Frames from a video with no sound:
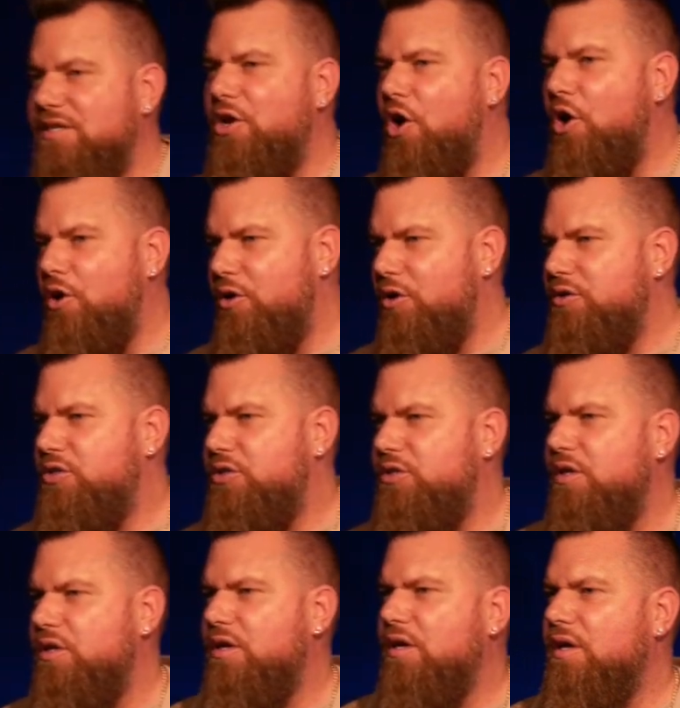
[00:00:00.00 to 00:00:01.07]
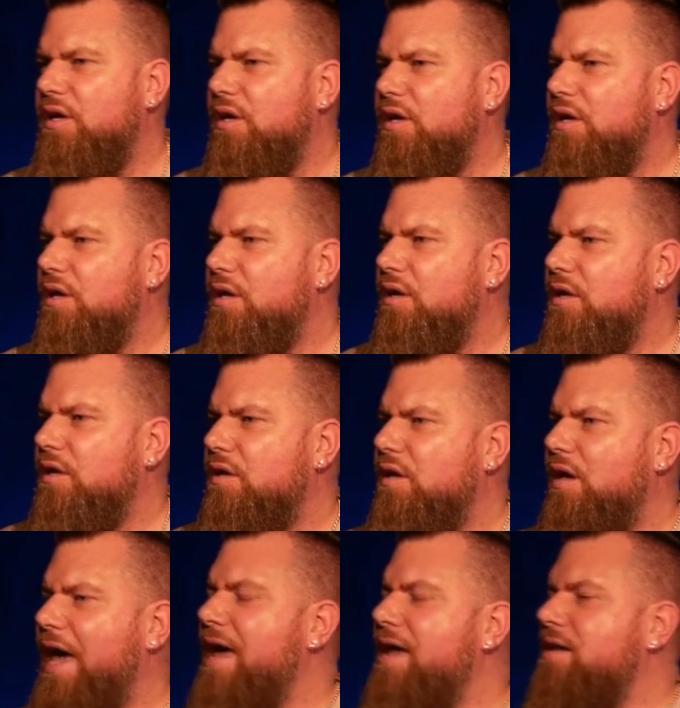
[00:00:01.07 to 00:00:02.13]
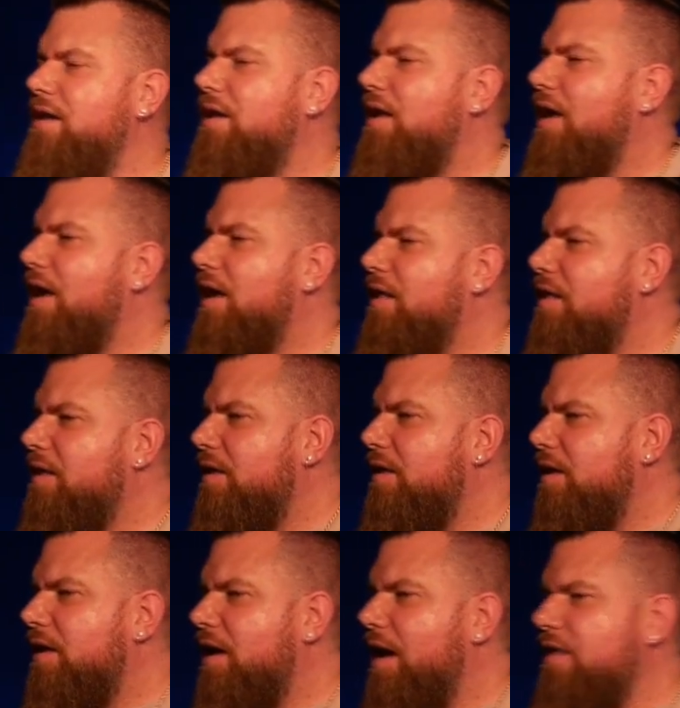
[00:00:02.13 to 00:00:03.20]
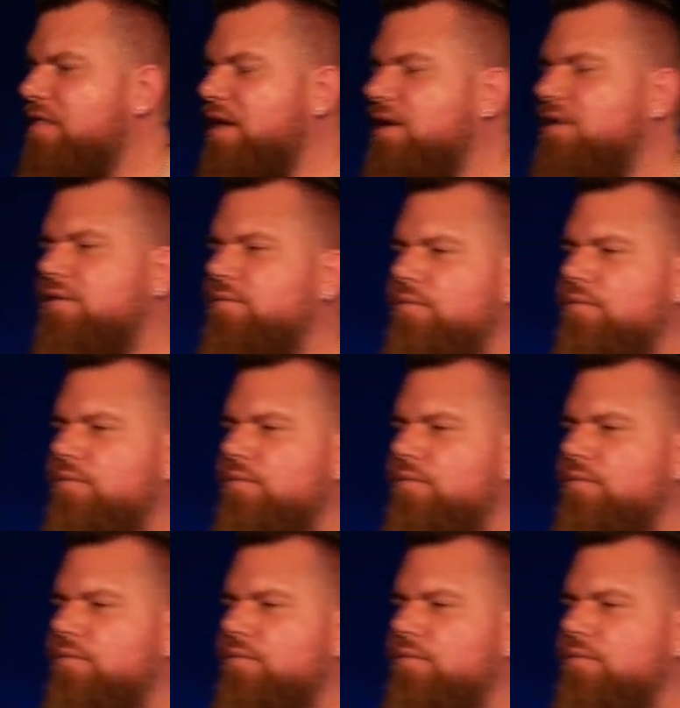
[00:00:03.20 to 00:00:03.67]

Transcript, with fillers: and daughters. And I think